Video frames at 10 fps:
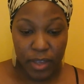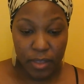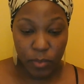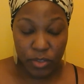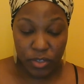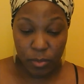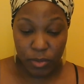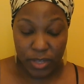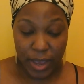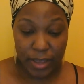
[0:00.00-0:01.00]
which the
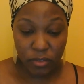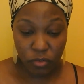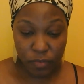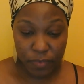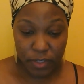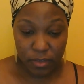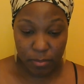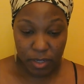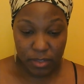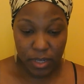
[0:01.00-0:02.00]
Most High has driven us
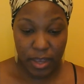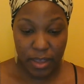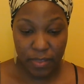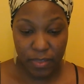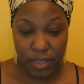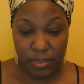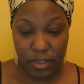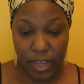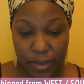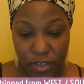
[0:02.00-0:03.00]
amongst. These
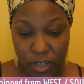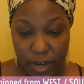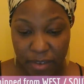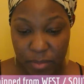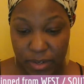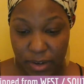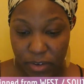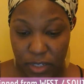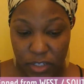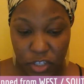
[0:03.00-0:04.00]
slaves could have been
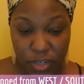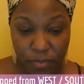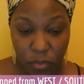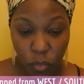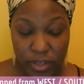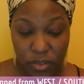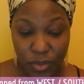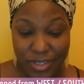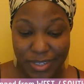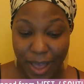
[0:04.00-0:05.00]
directly shipped from West
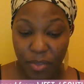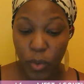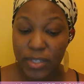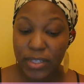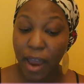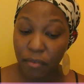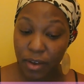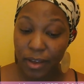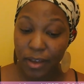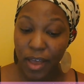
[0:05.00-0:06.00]
or Southwest
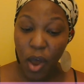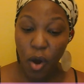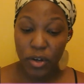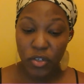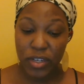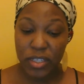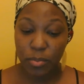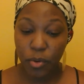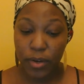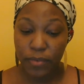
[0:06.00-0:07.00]
Africa or
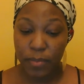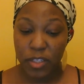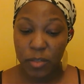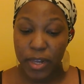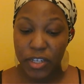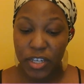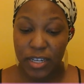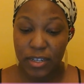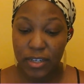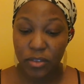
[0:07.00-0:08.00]
transported from the Spanish
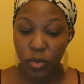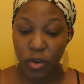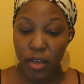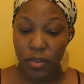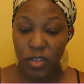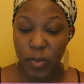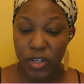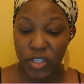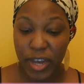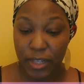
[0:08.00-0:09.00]
Indies or other
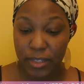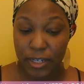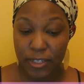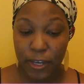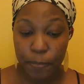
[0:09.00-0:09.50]
Spanish colonies.